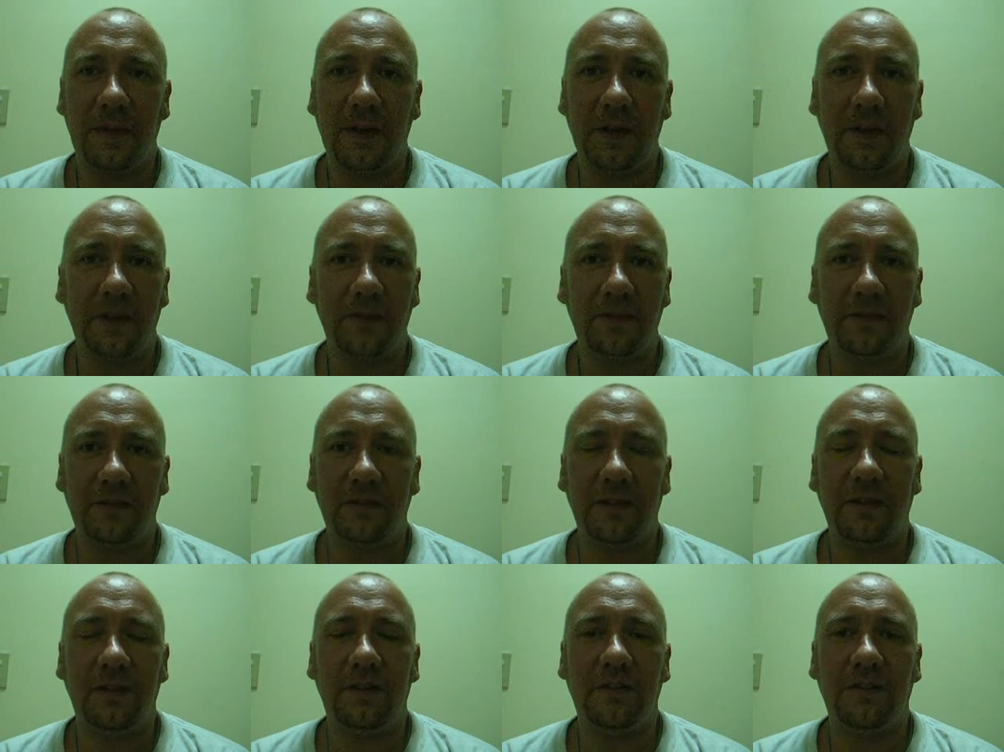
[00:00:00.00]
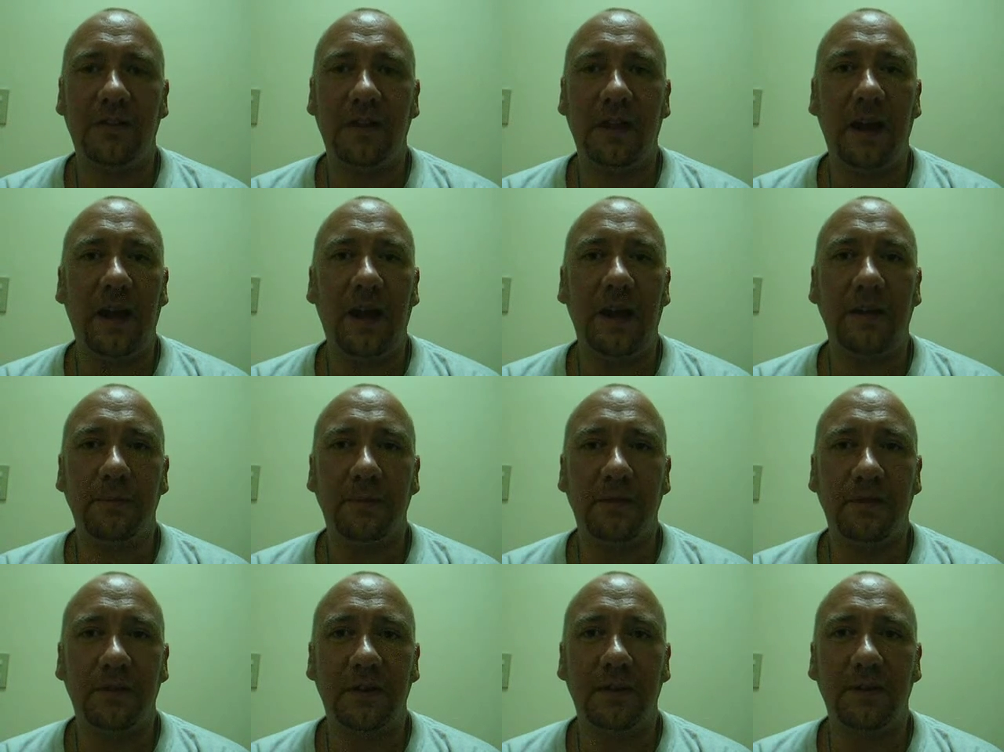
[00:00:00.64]
It's, it's an
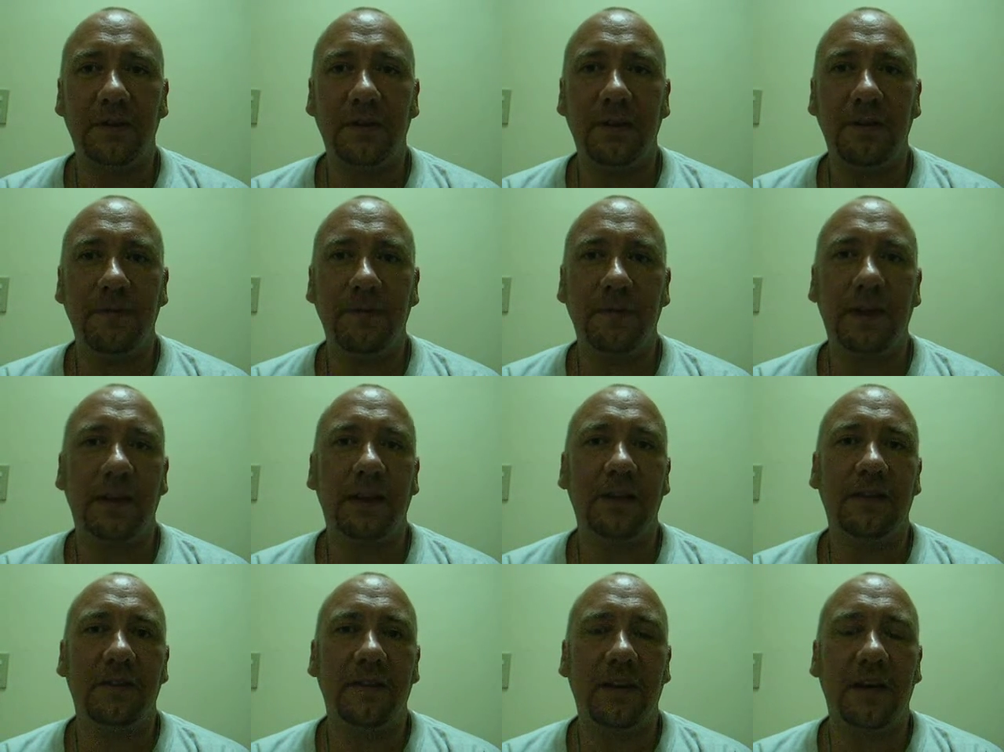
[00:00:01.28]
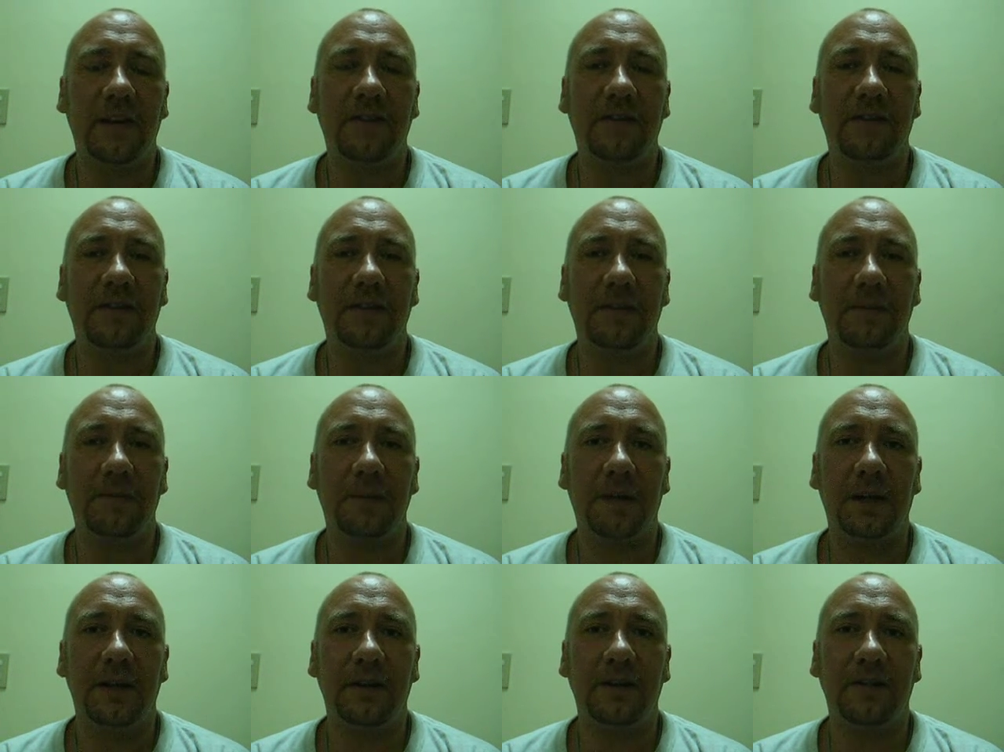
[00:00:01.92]
absolutely
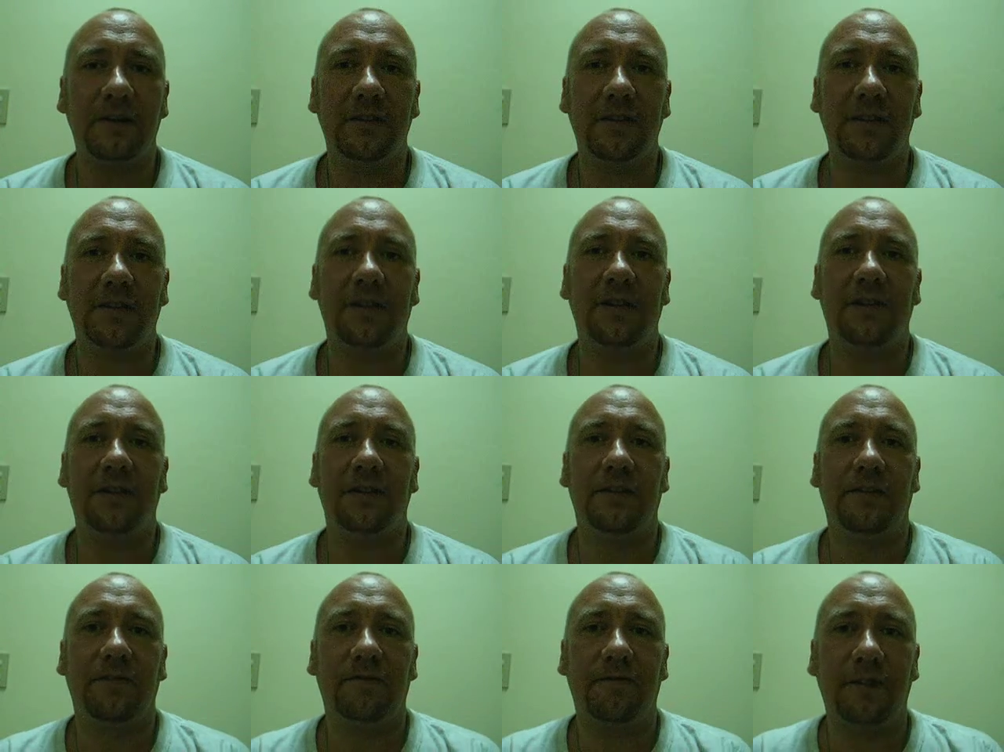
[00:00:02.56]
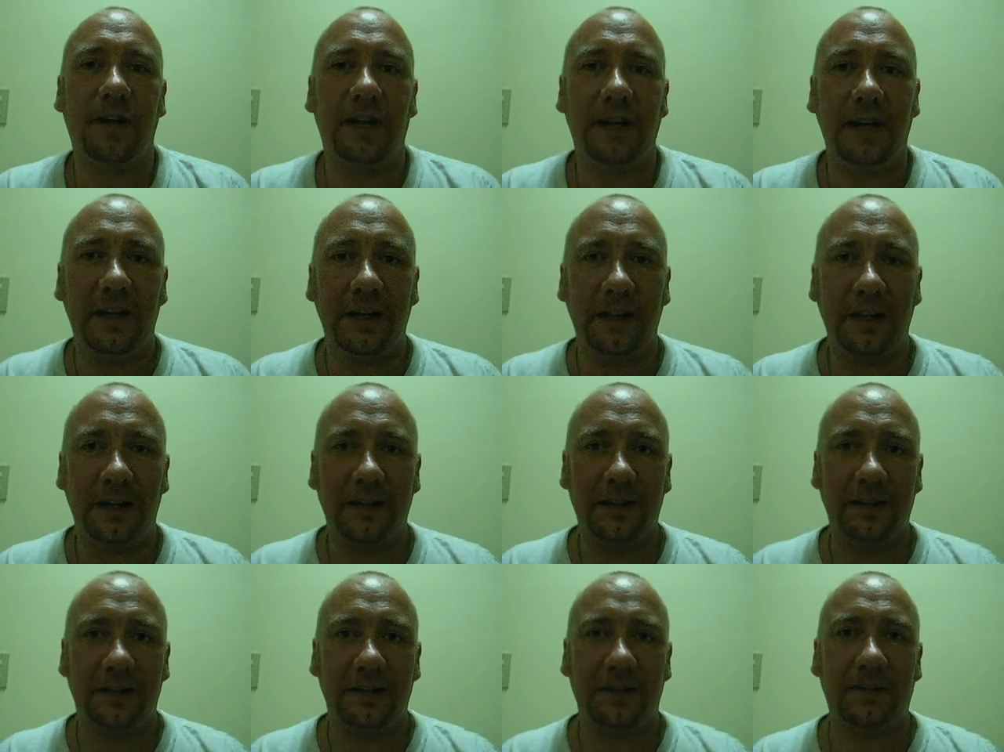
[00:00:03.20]
fantastic place. Can't rate
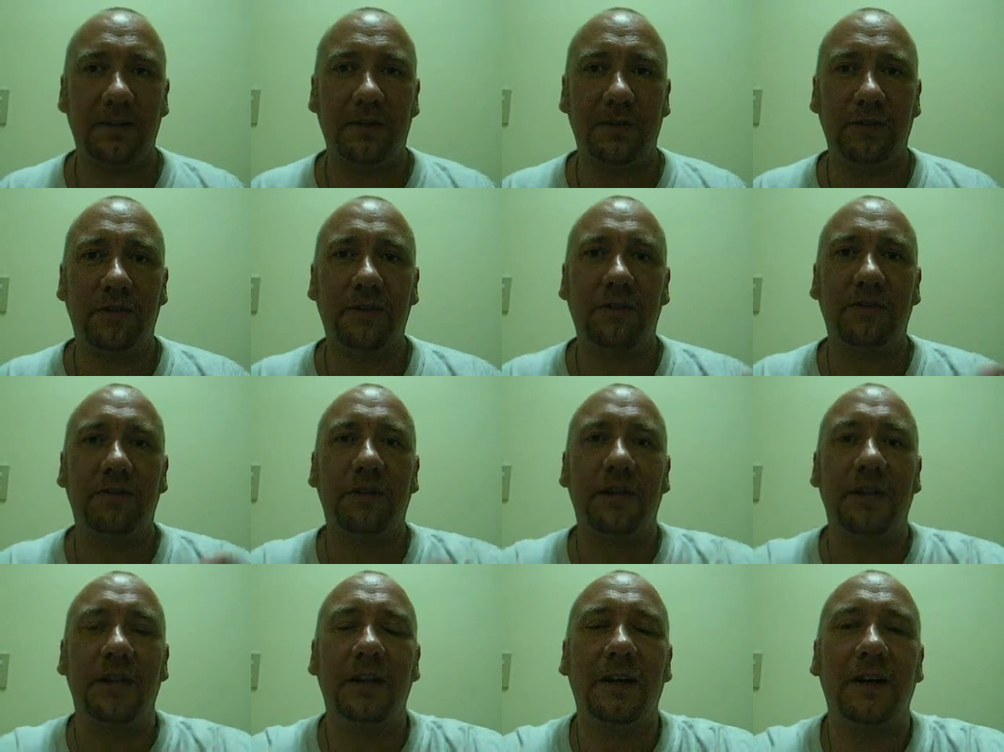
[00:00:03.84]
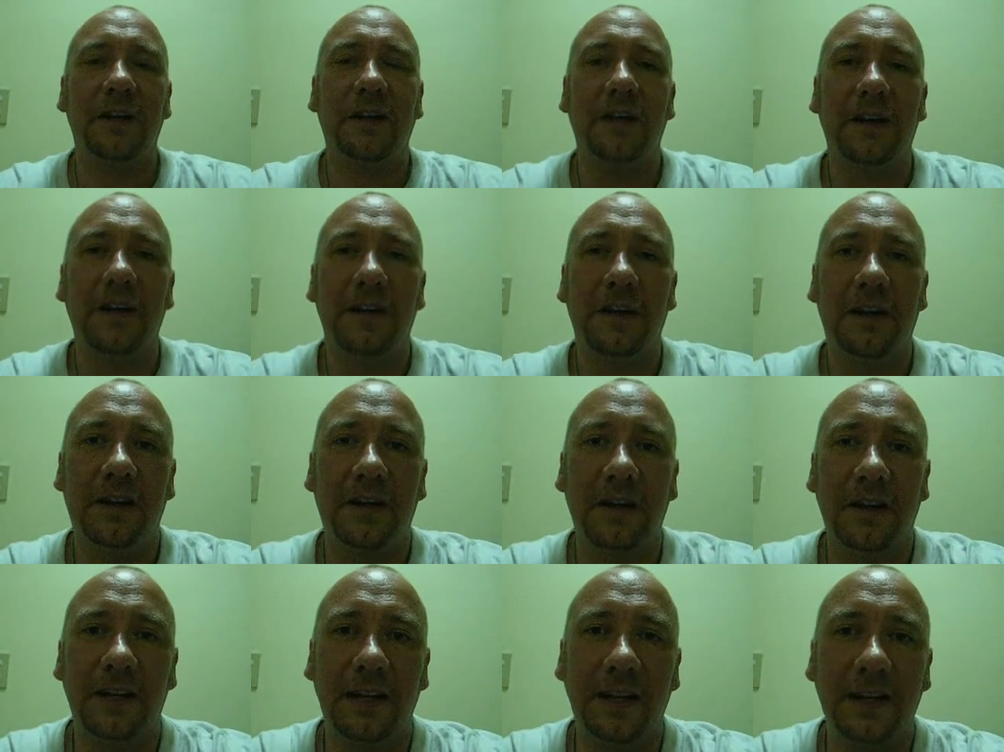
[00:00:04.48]
Costa Rica
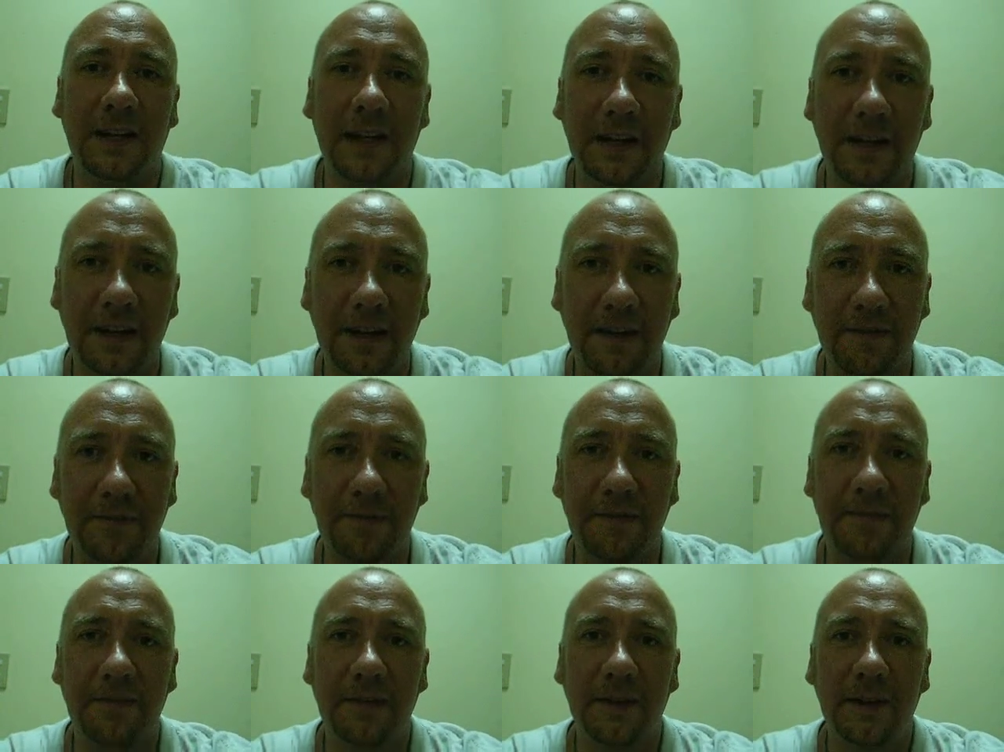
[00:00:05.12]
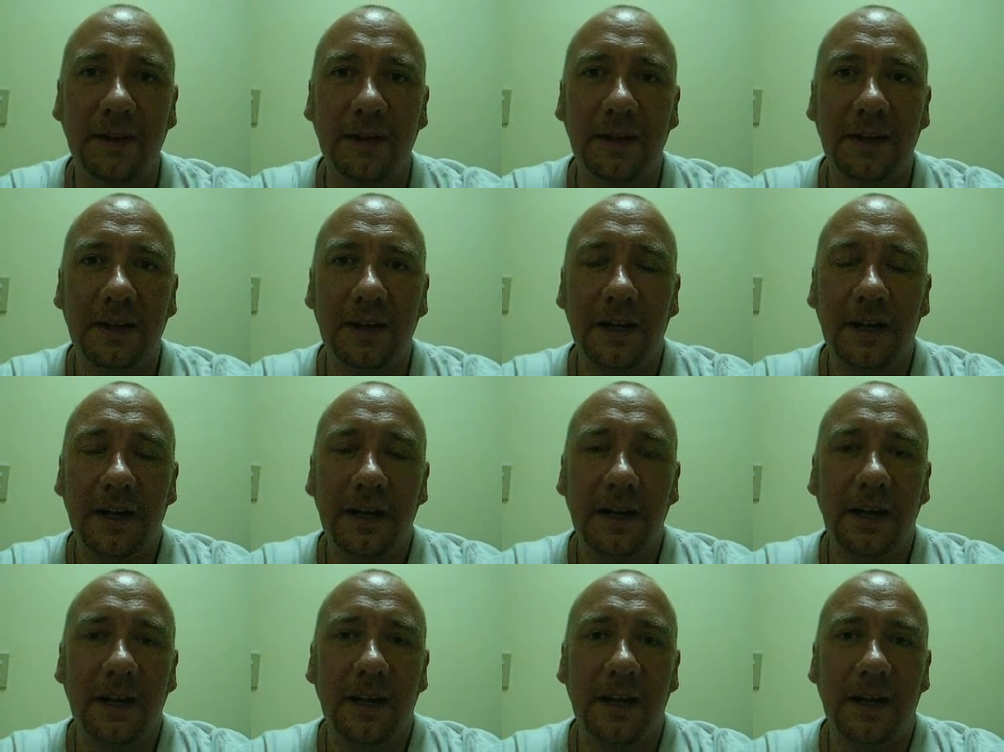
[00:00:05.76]
highly enough.
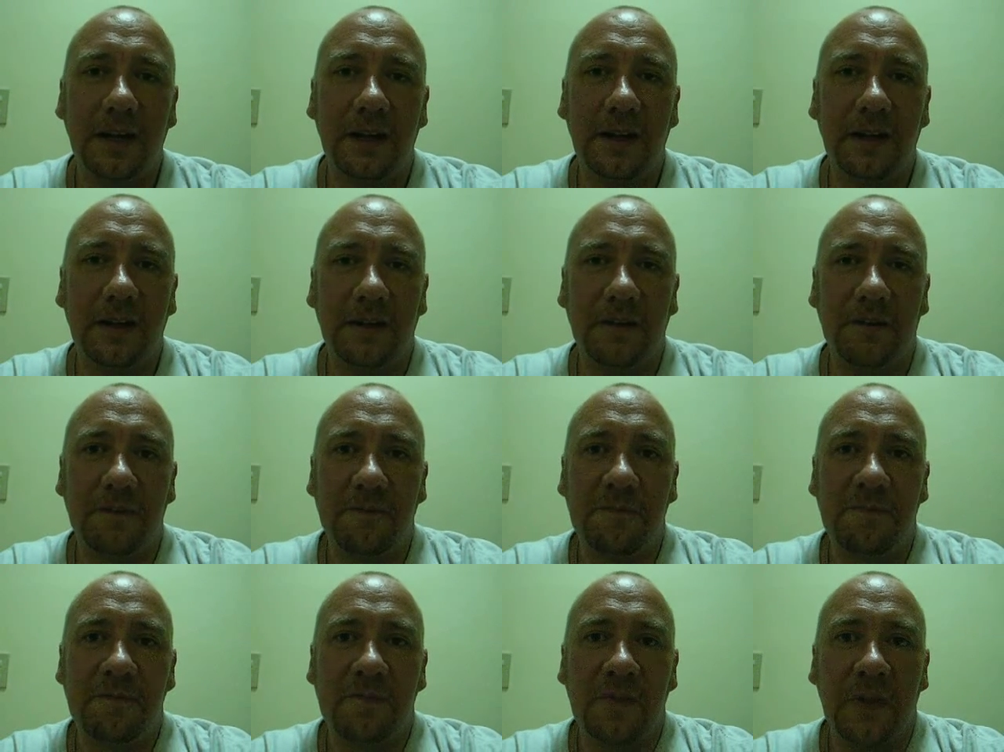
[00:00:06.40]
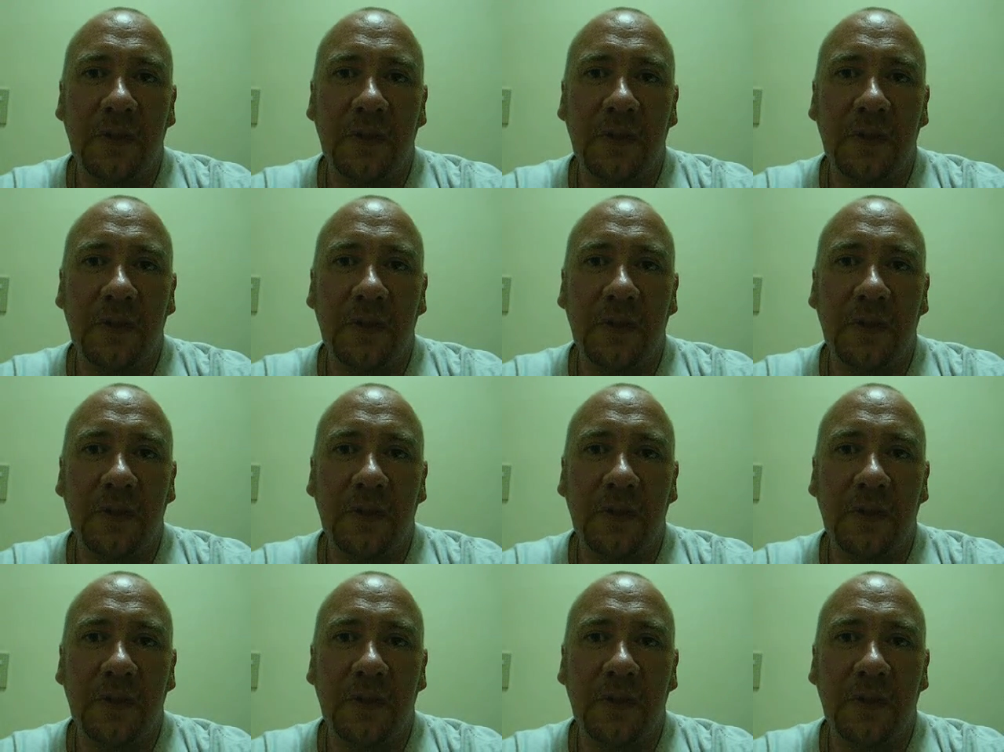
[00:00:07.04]
Um,